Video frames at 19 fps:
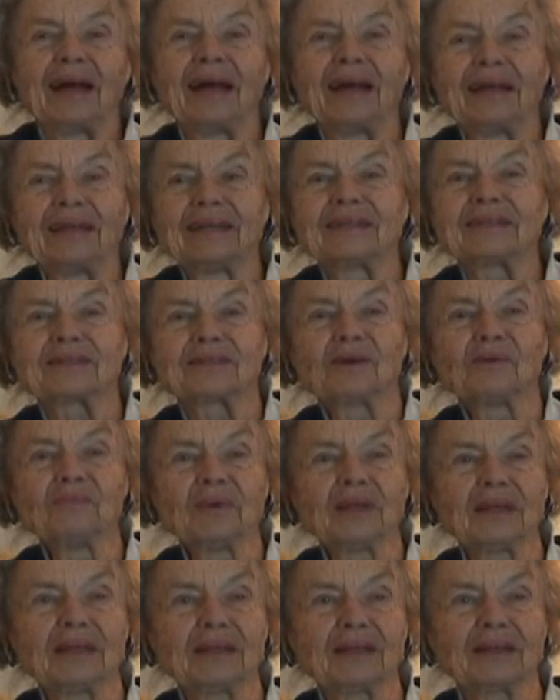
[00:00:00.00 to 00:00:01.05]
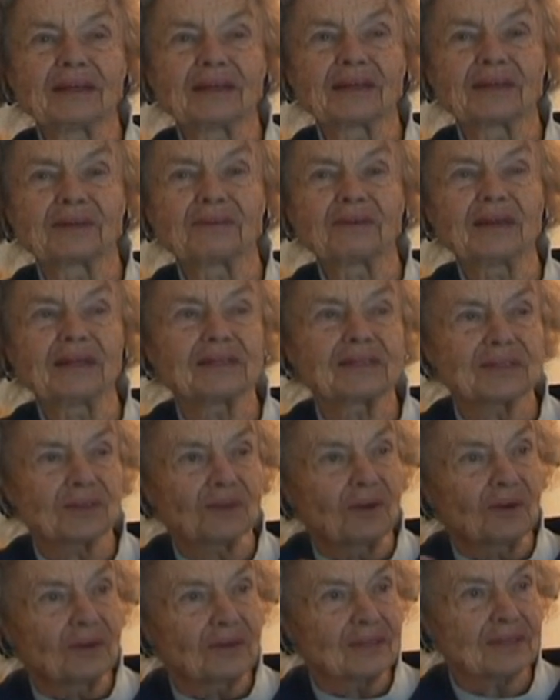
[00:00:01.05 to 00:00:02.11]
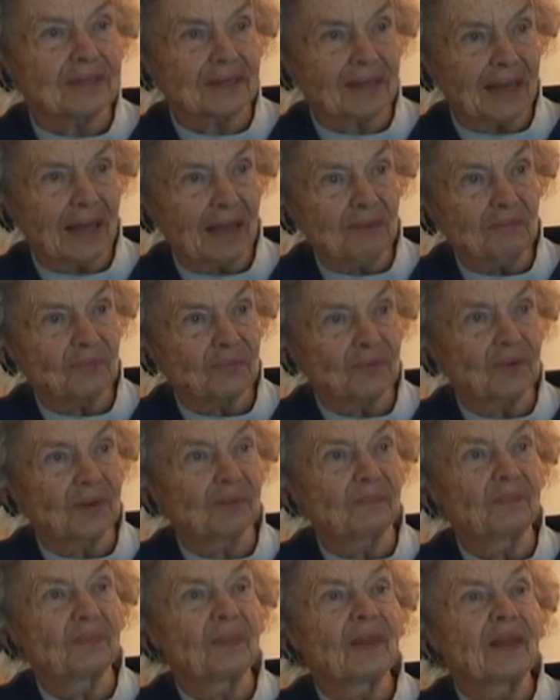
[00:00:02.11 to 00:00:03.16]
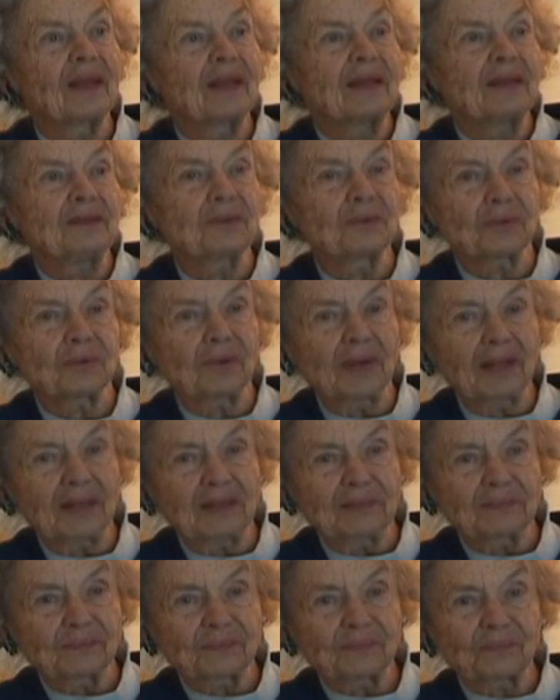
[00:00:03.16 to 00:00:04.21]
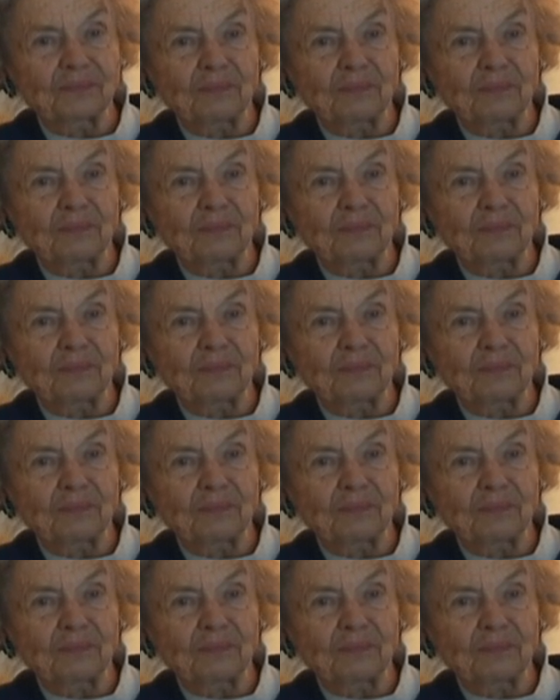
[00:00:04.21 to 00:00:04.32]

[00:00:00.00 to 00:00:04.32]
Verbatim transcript: and so many great songs came from Ukraine.